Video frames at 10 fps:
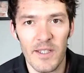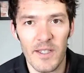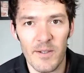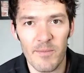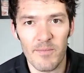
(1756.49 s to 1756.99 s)

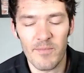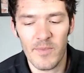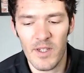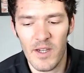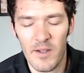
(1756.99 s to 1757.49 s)

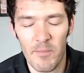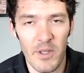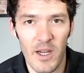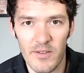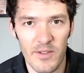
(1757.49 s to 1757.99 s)

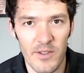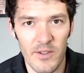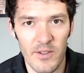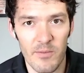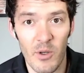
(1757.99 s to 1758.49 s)
minoxidil,
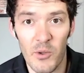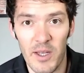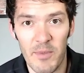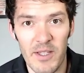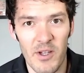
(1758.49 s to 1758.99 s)
the
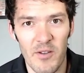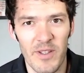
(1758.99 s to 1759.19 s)
Rogaine myself,